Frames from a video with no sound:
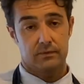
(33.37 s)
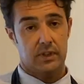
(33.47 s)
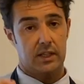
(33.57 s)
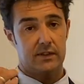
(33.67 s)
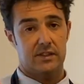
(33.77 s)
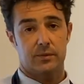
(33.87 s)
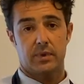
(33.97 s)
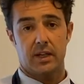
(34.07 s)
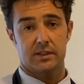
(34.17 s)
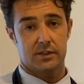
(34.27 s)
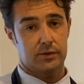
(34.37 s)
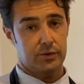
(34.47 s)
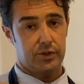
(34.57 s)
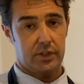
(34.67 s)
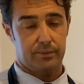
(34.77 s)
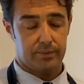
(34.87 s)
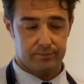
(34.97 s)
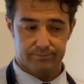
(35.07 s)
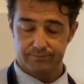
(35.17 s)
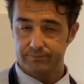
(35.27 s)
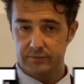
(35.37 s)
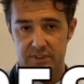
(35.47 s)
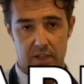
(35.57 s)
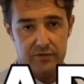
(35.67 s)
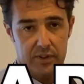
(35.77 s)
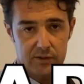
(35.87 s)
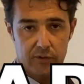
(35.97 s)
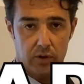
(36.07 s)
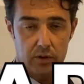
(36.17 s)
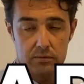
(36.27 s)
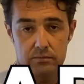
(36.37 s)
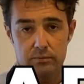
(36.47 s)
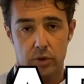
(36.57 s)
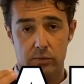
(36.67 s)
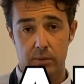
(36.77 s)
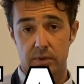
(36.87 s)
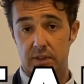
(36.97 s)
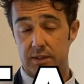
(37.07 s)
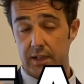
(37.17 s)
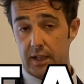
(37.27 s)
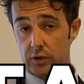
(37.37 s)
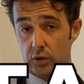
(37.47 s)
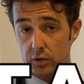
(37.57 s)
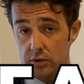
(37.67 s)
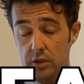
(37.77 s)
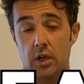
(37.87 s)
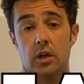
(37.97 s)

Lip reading: If the price is too cheap, something is wrong. Probably they are old.